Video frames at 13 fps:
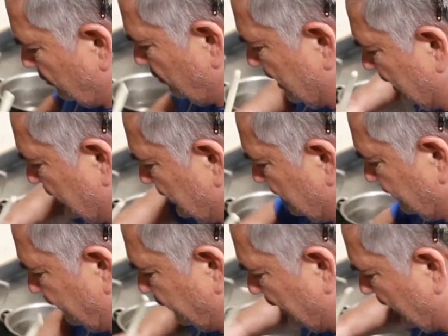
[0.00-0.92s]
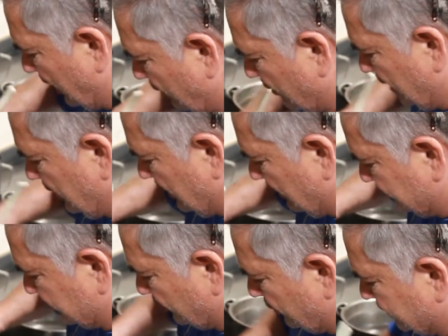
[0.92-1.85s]
Well, flour
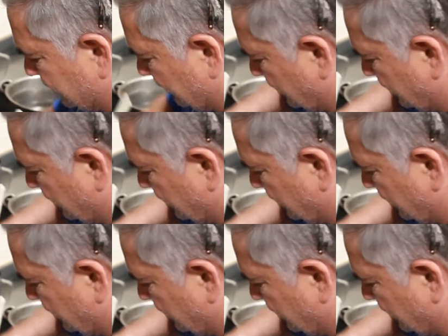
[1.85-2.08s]
absorbs an